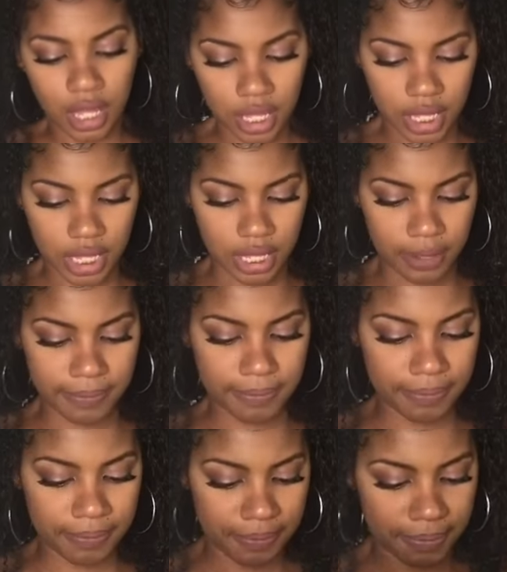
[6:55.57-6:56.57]

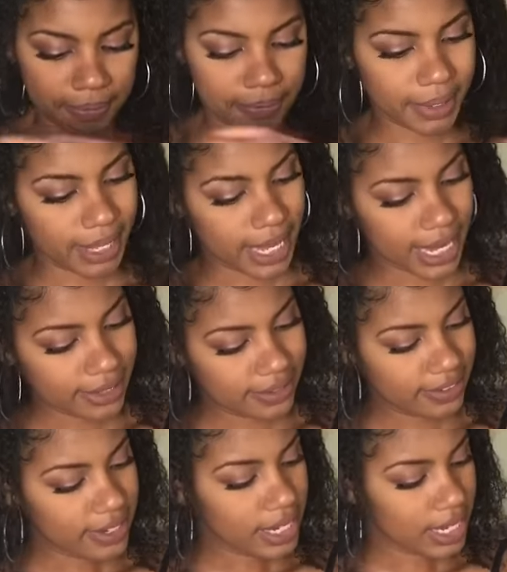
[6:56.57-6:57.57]
Um, but
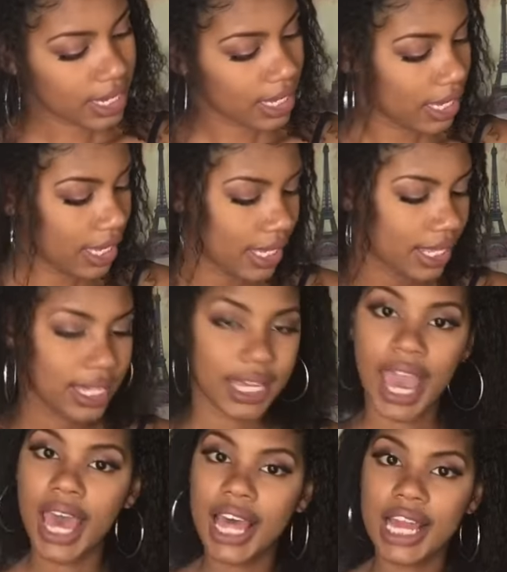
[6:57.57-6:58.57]

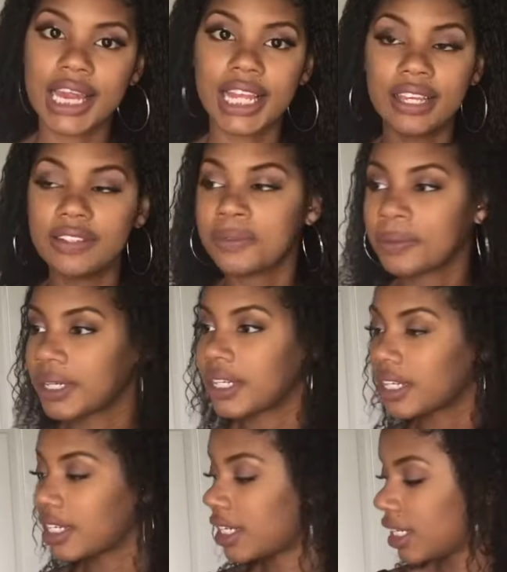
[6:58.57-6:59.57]
yeah, these
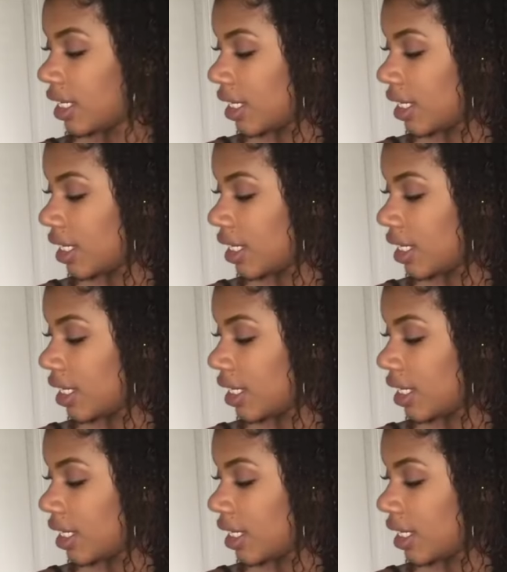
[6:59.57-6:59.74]
were,